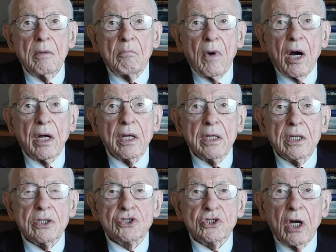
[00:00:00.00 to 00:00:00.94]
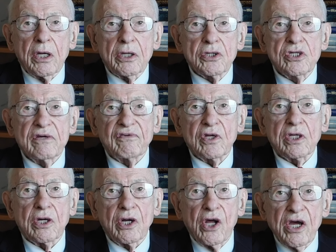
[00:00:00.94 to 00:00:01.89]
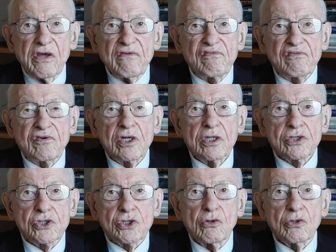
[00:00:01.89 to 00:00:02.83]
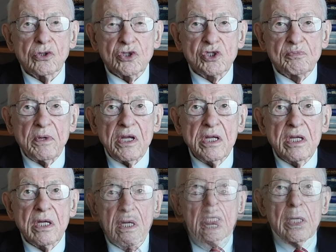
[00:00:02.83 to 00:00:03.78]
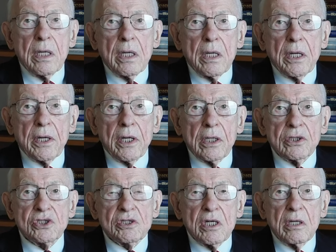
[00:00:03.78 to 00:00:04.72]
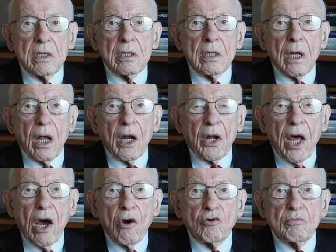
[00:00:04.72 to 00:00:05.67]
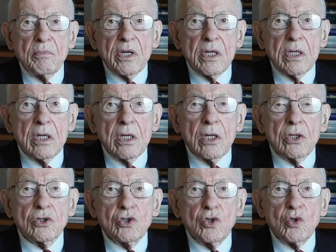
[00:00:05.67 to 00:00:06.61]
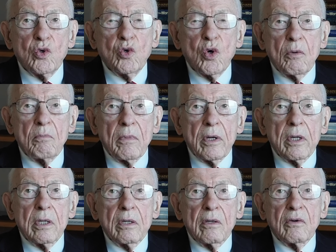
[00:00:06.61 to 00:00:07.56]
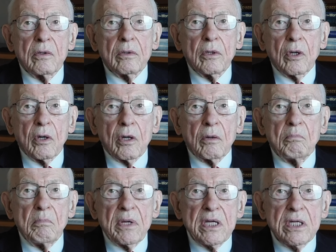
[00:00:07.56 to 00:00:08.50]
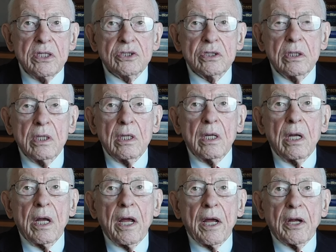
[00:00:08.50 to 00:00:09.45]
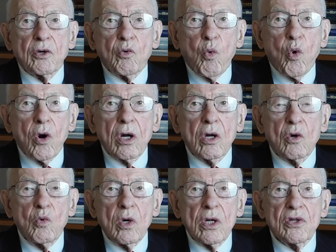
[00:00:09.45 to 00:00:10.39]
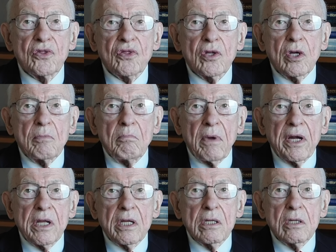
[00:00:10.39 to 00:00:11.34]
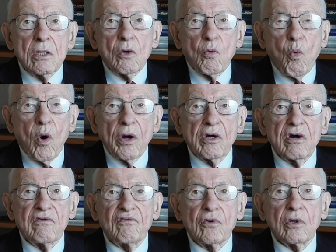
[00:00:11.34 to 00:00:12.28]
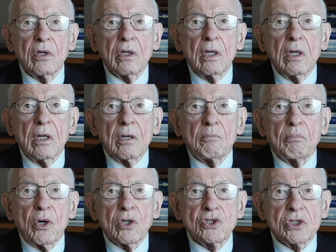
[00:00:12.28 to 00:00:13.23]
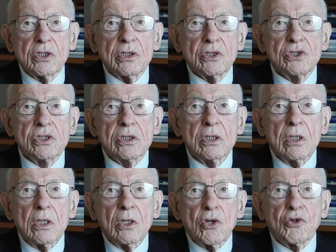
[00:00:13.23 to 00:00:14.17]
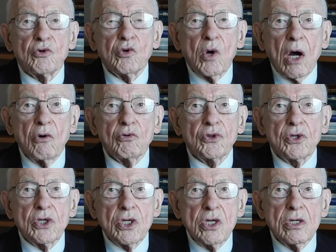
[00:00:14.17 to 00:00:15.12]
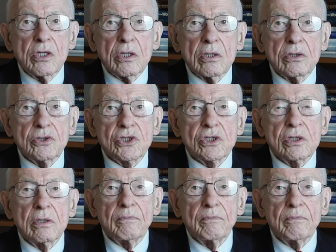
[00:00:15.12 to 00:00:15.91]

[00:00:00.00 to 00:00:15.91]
my scientific life, so to speak. It has allowed me to uh, meet and work with many wonderful persons throughout the years.